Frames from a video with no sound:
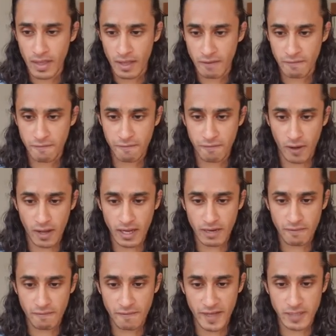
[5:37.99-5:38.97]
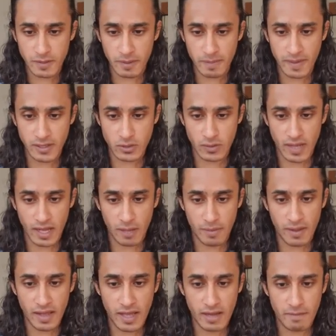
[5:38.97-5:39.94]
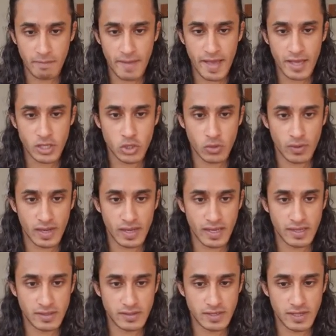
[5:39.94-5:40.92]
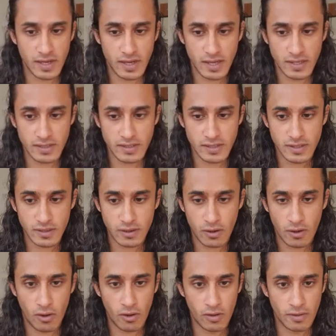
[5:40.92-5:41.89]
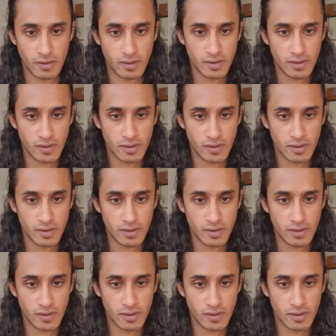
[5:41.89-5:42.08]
Find Facebook Pixel Helper and make sure it is turned on.